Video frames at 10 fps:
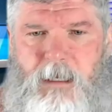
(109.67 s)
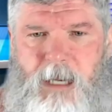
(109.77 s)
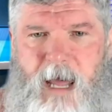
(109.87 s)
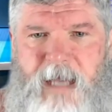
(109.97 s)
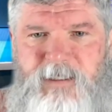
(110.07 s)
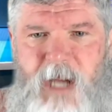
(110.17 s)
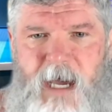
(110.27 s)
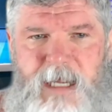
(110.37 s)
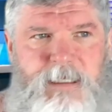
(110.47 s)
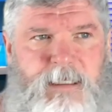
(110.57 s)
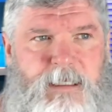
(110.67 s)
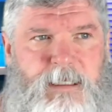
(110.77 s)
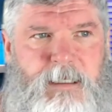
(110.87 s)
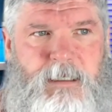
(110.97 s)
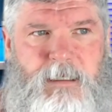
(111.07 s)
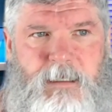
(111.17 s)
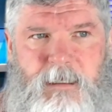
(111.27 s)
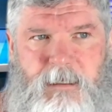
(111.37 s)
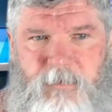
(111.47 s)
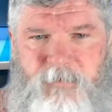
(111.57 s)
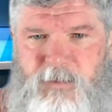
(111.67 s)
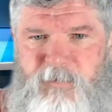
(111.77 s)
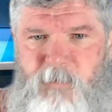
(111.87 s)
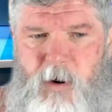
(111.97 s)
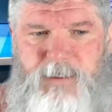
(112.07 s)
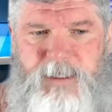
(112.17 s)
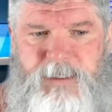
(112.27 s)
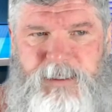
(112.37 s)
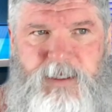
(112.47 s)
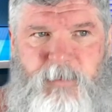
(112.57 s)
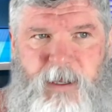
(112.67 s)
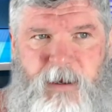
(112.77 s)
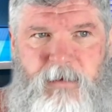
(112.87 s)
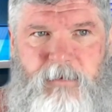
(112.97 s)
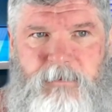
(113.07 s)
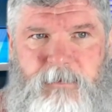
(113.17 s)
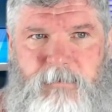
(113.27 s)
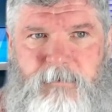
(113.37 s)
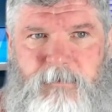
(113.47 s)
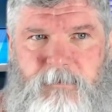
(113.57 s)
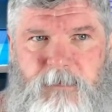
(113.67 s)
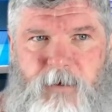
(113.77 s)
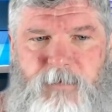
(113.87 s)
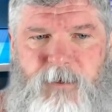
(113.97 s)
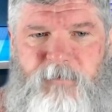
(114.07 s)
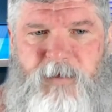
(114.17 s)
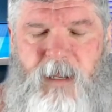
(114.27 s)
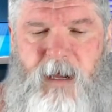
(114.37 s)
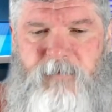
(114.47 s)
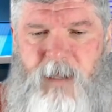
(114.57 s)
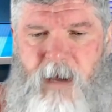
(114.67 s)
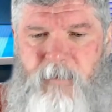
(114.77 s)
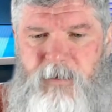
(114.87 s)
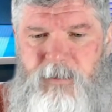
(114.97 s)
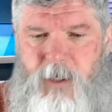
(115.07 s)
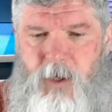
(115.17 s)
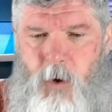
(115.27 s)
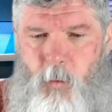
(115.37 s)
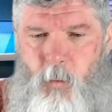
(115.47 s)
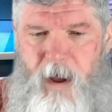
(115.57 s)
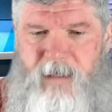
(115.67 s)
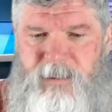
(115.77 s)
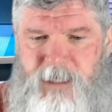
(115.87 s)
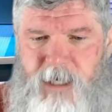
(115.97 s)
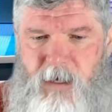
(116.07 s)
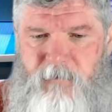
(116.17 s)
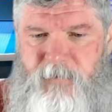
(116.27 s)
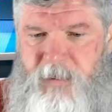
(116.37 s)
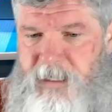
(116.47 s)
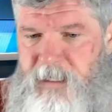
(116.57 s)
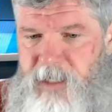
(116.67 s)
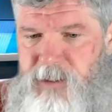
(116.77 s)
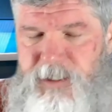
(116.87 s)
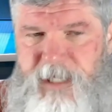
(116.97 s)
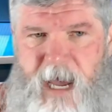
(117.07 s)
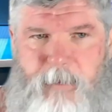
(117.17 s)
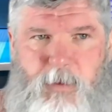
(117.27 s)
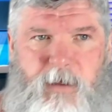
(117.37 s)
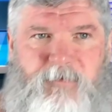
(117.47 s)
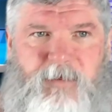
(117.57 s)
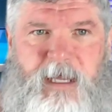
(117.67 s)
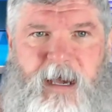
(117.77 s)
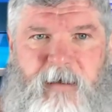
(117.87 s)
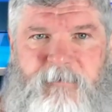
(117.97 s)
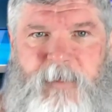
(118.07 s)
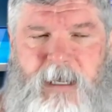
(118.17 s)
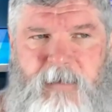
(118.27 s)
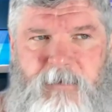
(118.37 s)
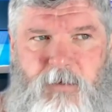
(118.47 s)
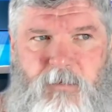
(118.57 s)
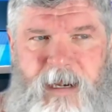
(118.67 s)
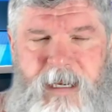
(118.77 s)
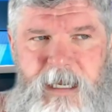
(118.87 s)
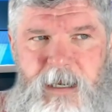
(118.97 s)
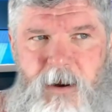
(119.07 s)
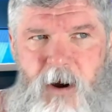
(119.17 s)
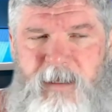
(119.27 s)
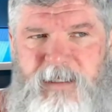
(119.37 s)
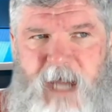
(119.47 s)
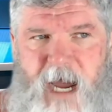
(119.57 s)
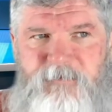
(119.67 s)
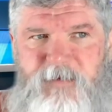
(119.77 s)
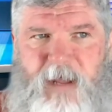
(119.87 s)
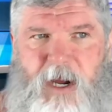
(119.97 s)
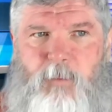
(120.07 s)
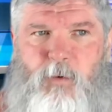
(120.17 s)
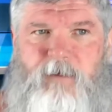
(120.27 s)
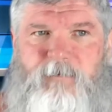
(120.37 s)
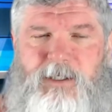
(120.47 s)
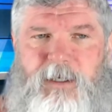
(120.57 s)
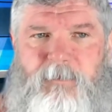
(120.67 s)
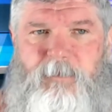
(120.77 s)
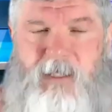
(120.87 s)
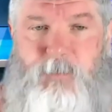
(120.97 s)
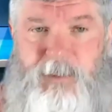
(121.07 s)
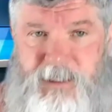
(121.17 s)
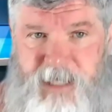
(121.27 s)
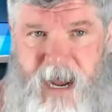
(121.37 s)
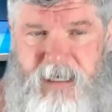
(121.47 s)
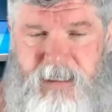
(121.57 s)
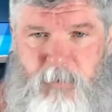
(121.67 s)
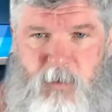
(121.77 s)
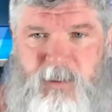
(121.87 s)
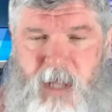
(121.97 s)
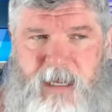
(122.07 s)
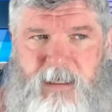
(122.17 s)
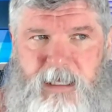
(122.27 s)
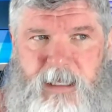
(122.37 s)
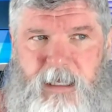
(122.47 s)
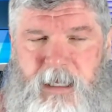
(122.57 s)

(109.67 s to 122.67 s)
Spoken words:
Last night, the 1st of March in Zhytomir, 135 kilometers west of the nation's capital of Kiev, the Ukrainian Army's 95th Airborne Division base was attacked, most likely